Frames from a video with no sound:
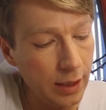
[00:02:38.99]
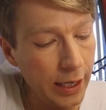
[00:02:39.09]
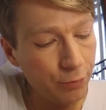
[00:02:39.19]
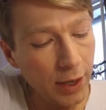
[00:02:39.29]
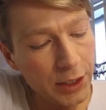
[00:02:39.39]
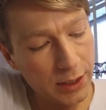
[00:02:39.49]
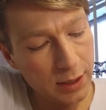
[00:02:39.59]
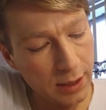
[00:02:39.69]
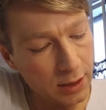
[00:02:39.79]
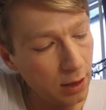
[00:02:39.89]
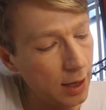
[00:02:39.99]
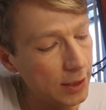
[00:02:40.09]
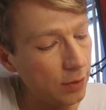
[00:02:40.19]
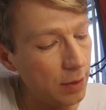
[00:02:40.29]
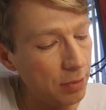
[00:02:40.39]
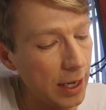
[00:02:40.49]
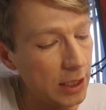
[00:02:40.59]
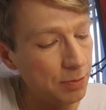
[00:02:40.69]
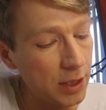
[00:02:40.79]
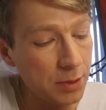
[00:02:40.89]
It registered as light on the
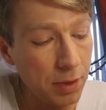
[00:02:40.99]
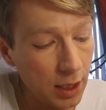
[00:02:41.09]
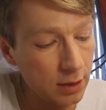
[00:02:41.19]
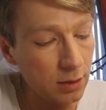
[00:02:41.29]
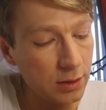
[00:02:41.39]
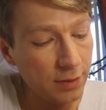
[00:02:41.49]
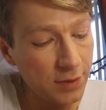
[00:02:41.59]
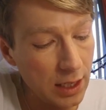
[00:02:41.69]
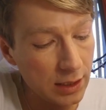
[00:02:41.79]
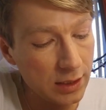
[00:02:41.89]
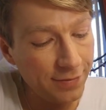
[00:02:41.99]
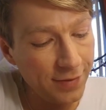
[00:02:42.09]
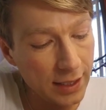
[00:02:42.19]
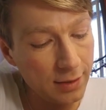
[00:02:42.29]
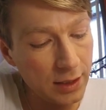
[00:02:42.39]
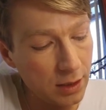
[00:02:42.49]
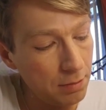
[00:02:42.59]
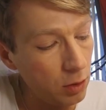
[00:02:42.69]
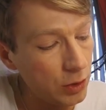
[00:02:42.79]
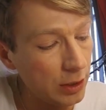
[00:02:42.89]
plate because particles of dust affect this
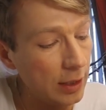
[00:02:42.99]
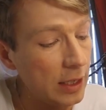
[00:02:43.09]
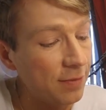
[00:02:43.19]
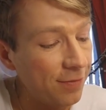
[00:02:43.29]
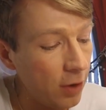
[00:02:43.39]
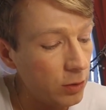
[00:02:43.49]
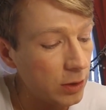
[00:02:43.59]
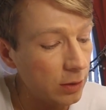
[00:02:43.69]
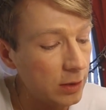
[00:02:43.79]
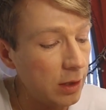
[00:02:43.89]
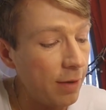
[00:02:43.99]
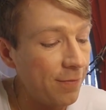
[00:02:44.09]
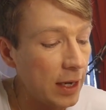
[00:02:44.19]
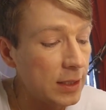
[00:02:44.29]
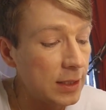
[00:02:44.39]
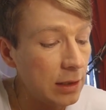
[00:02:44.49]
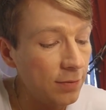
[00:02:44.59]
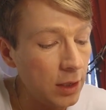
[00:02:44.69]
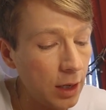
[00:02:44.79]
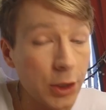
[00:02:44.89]
emulsion as photons affect
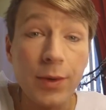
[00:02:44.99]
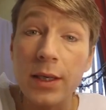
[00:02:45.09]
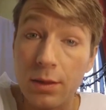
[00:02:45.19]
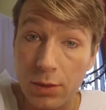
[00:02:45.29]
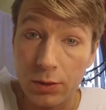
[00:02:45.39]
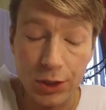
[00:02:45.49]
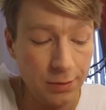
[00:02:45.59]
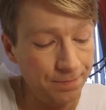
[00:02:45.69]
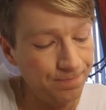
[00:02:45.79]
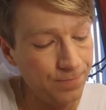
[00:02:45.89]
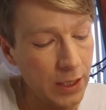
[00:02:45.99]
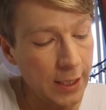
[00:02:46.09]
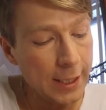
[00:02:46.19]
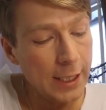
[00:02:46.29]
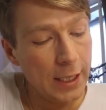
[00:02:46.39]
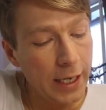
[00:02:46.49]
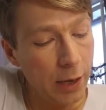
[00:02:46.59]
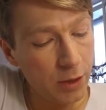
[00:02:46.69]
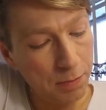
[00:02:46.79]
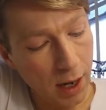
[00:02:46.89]
silver nitrate emulsion.
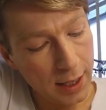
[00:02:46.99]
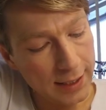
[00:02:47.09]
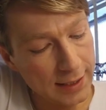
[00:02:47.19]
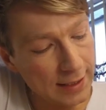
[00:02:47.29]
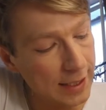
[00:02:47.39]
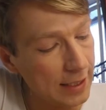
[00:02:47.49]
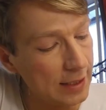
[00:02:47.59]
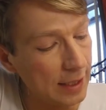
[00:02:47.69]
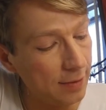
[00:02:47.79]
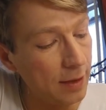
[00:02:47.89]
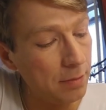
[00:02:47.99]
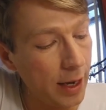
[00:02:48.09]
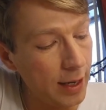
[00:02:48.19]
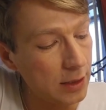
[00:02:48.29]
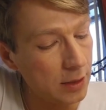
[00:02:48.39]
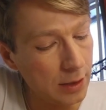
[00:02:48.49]
It was partly to test it that my